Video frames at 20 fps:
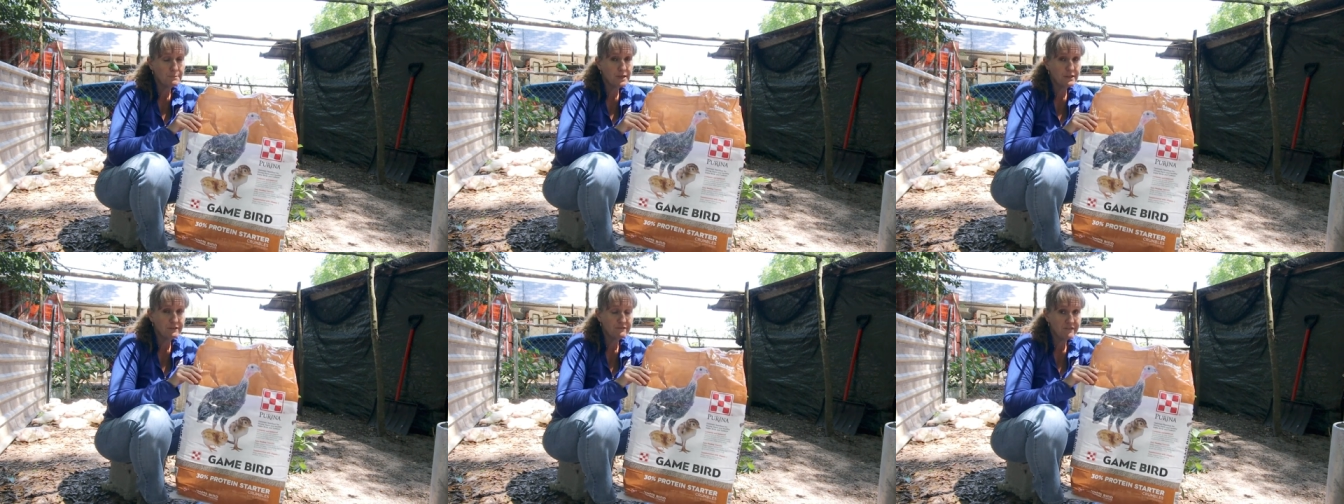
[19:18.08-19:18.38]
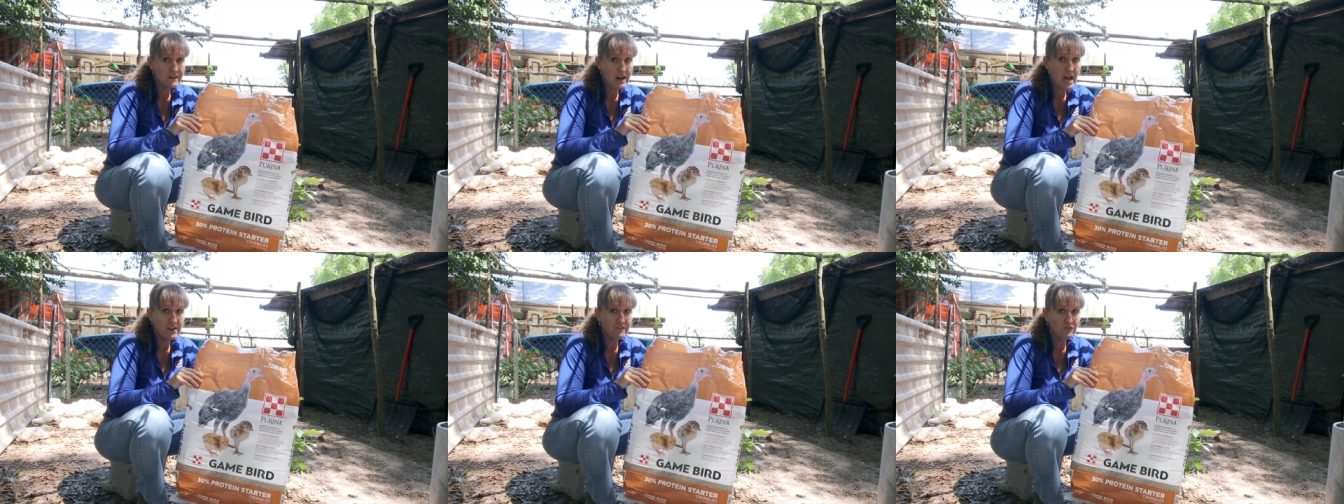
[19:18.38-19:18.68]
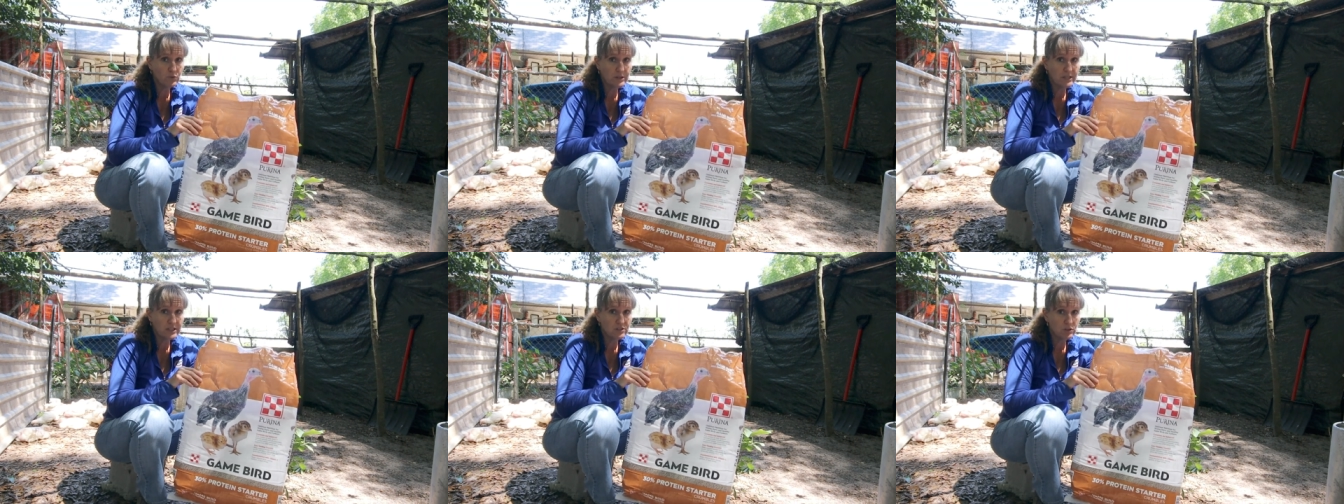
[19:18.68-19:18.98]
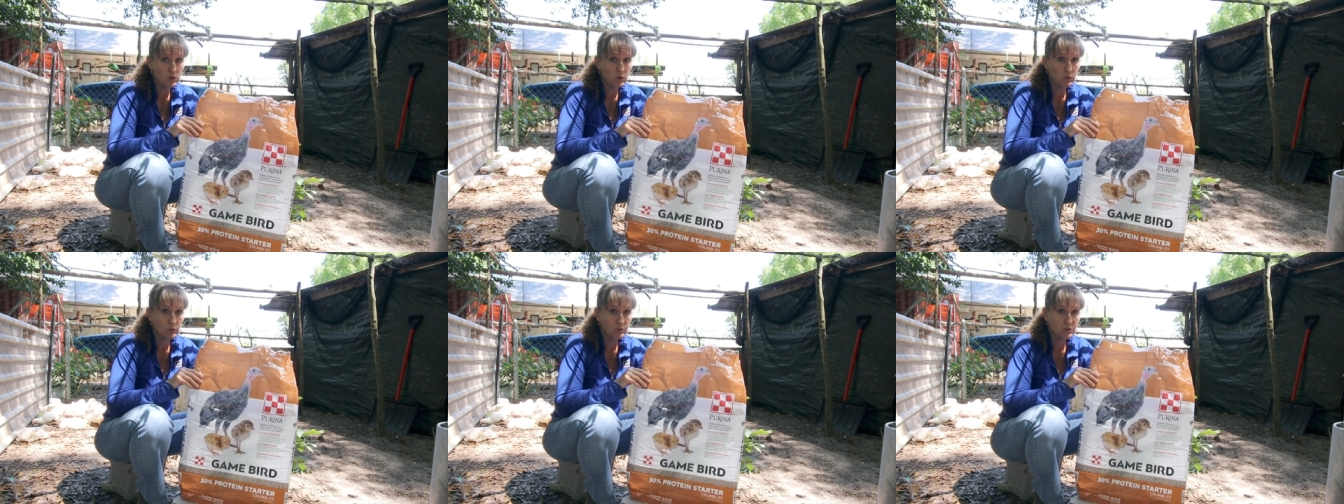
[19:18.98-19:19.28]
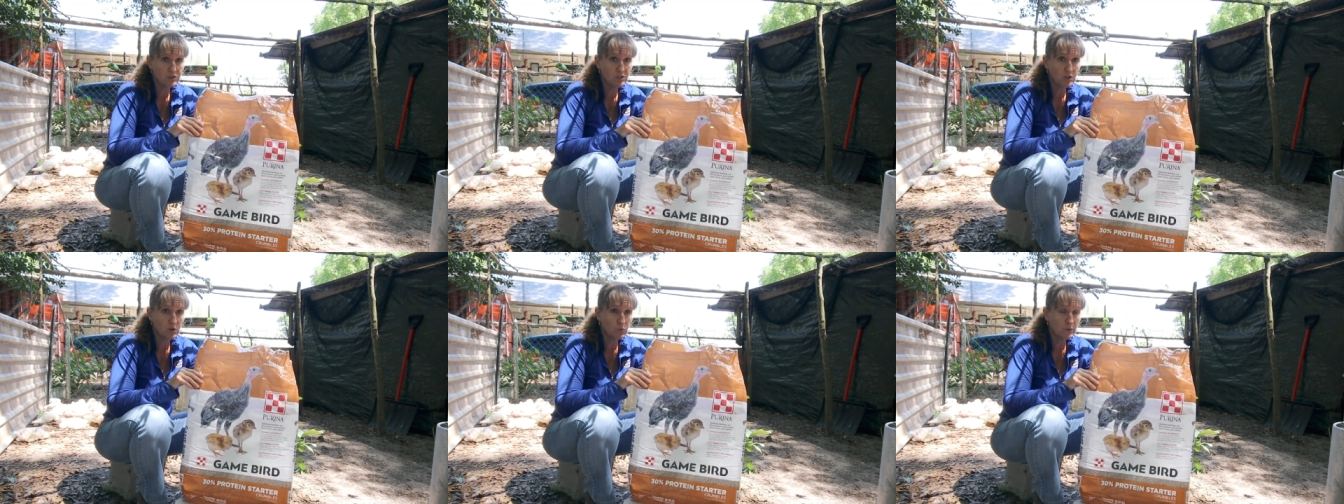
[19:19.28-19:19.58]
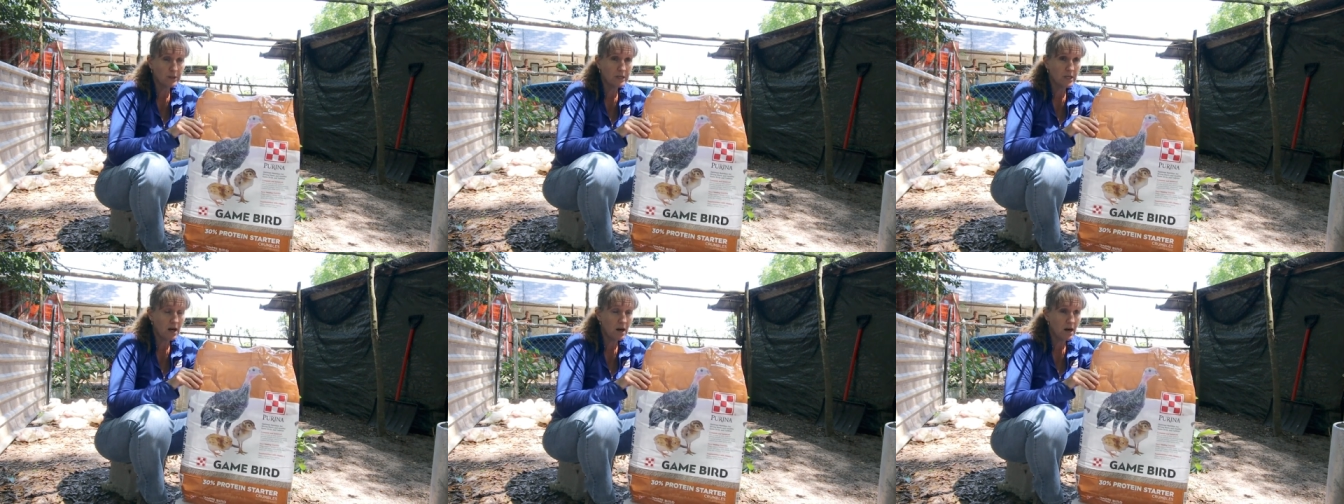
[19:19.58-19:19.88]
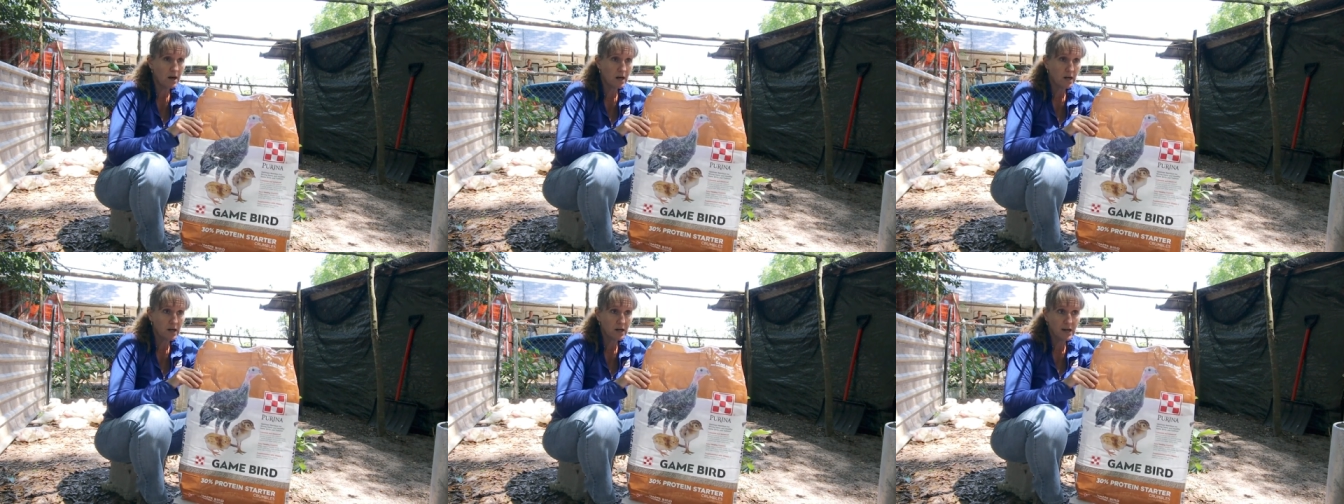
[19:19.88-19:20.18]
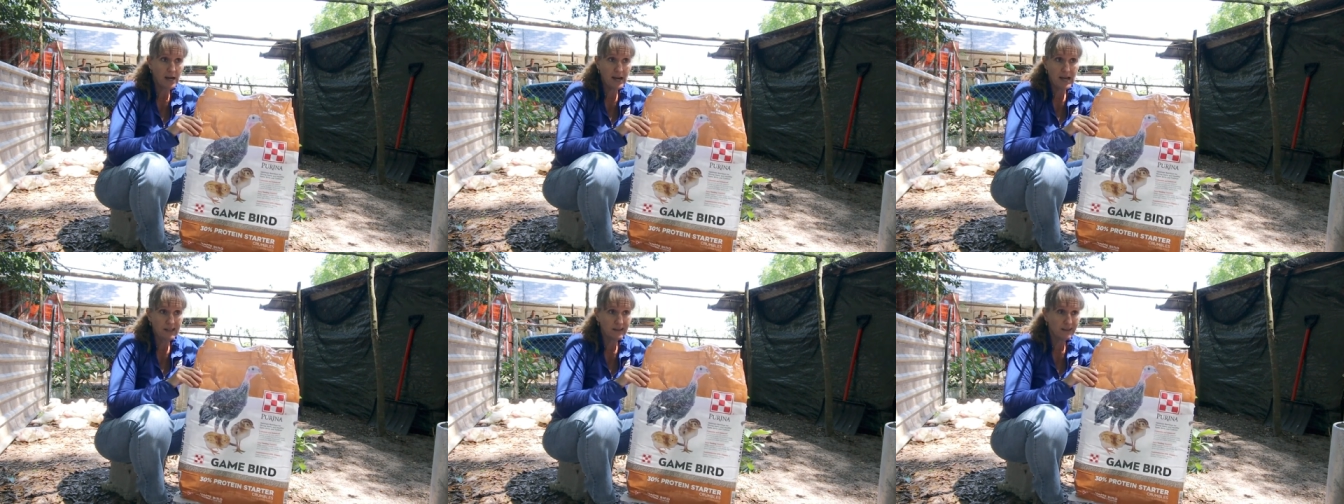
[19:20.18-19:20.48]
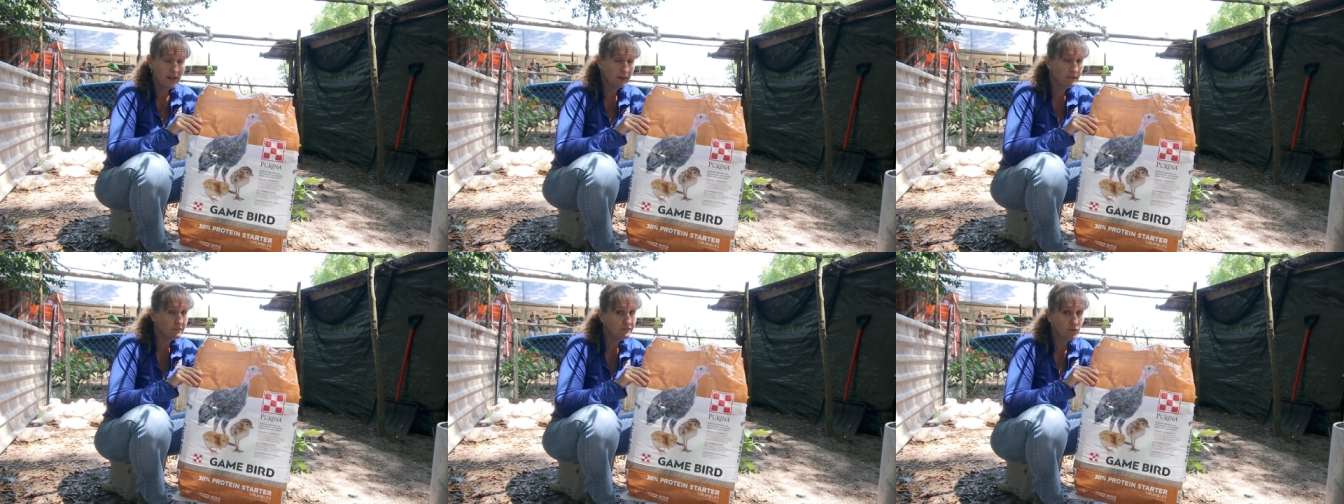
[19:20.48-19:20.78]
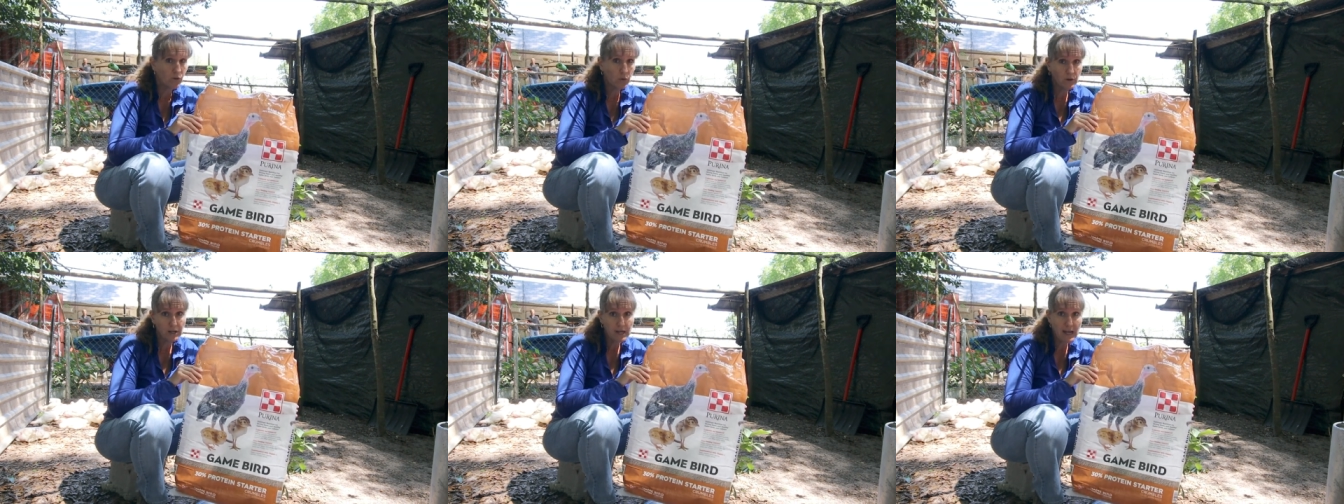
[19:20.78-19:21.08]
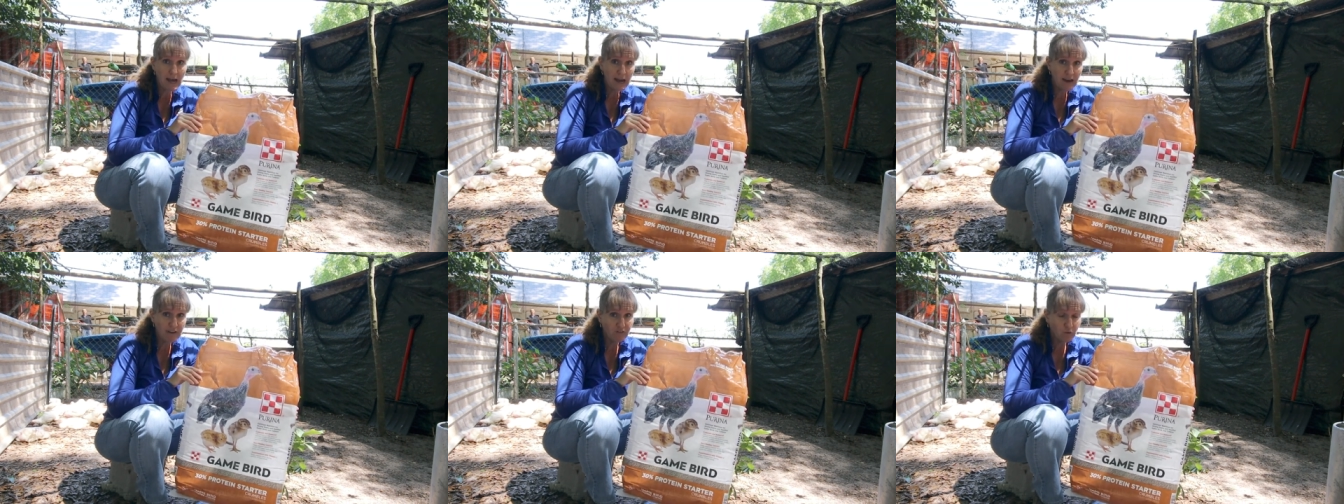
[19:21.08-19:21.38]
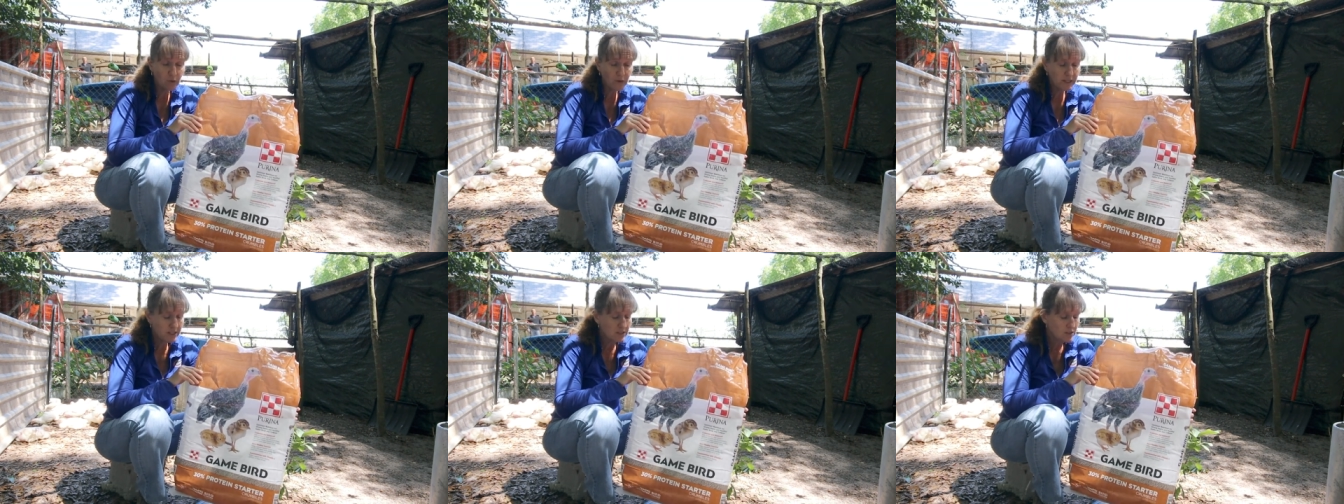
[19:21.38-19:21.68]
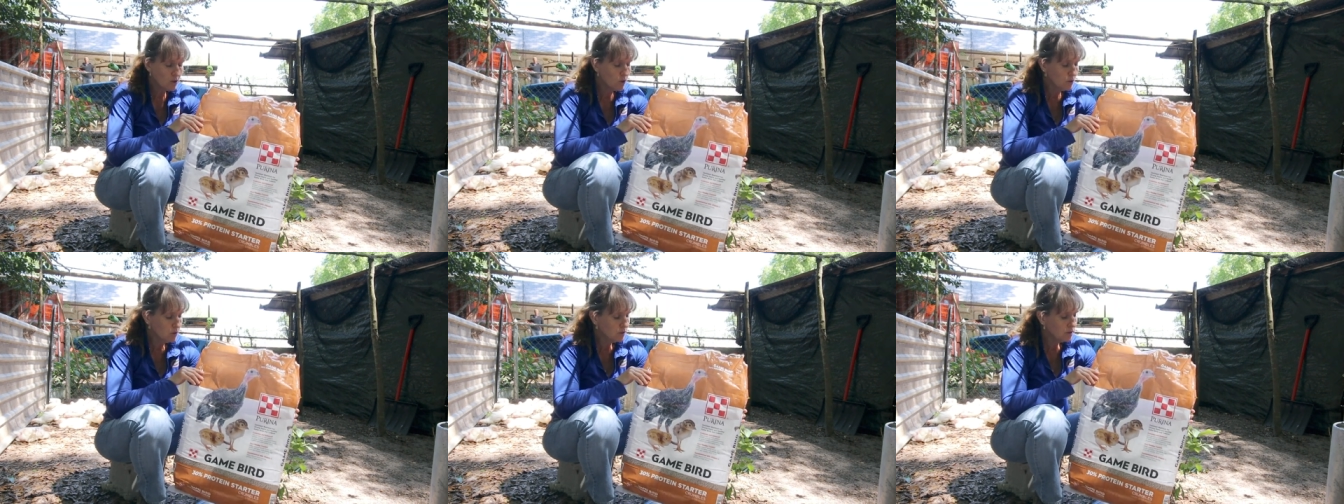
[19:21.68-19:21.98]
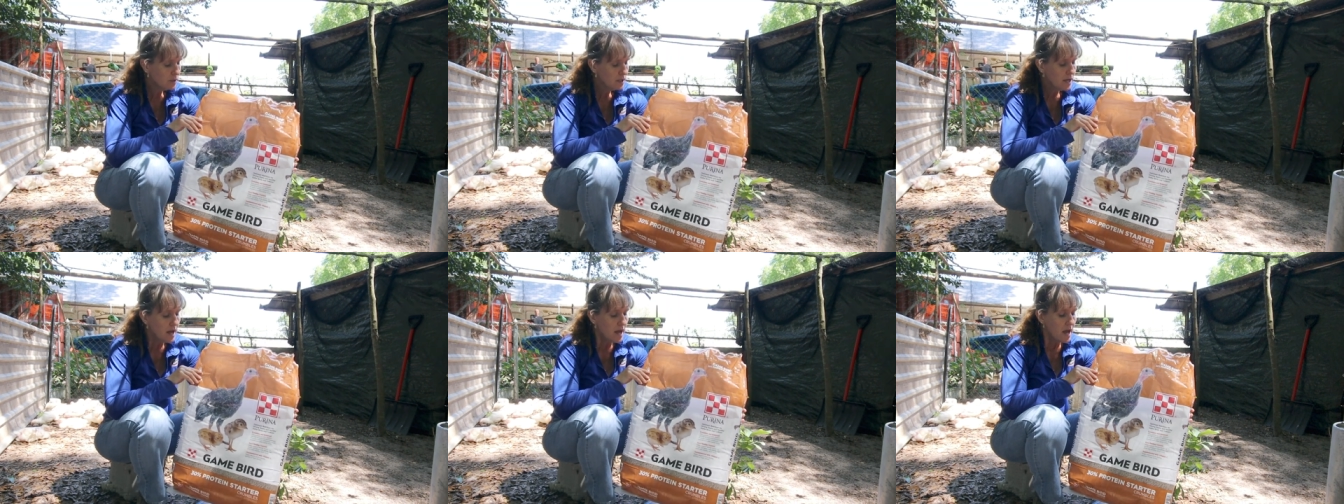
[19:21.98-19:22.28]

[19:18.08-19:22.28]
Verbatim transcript: be five weeks old. So we are at like four and a half weeks old.